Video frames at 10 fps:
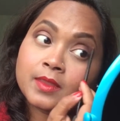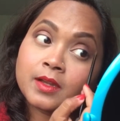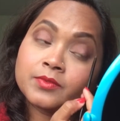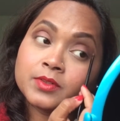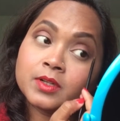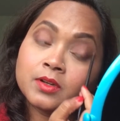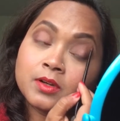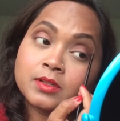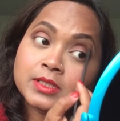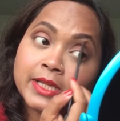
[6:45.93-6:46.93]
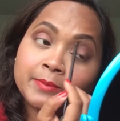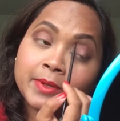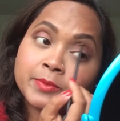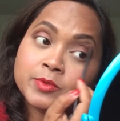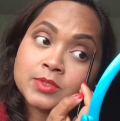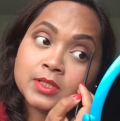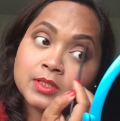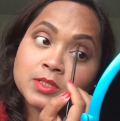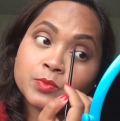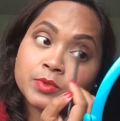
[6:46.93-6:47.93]
After a long time, I'm using
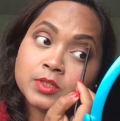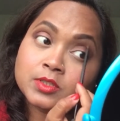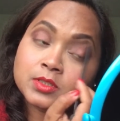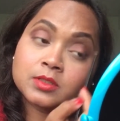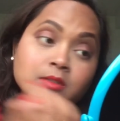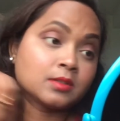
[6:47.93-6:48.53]
this brush.